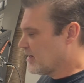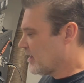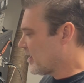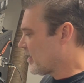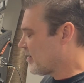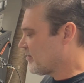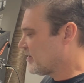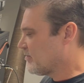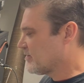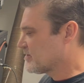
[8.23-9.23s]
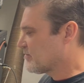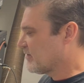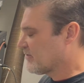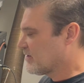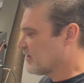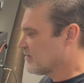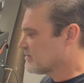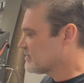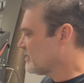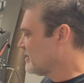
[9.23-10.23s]
Been doing it this way for
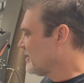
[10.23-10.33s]
years,